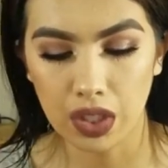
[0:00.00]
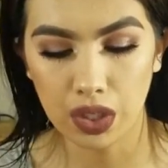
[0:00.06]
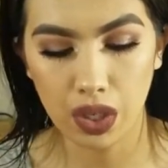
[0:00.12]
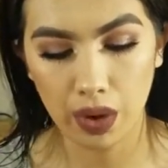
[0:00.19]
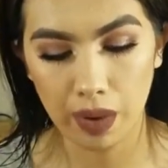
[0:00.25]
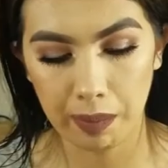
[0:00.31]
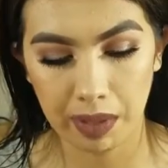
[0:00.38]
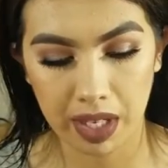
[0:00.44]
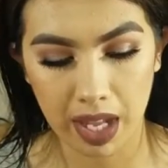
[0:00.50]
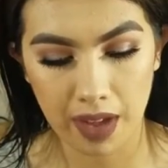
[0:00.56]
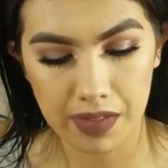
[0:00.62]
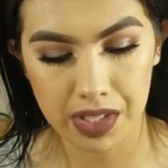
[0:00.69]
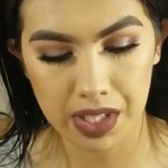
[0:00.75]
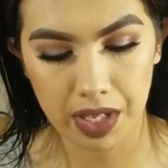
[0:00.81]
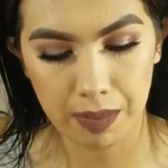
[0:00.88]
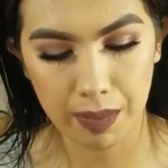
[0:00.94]
you know, I'm gonna
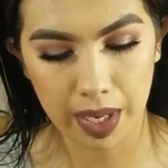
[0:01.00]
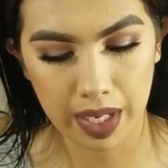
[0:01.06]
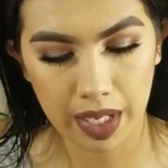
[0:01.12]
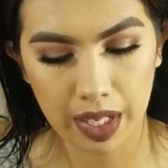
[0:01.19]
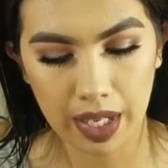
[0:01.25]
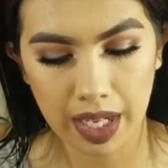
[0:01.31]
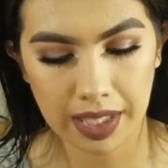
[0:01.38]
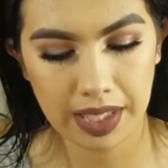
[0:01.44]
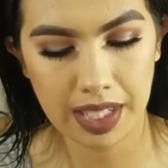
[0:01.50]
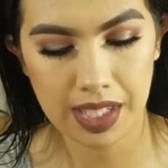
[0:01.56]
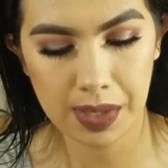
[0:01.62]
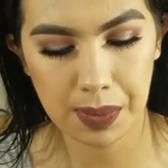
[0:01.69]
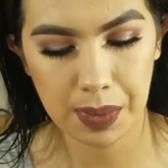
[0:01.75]
have to come back and get this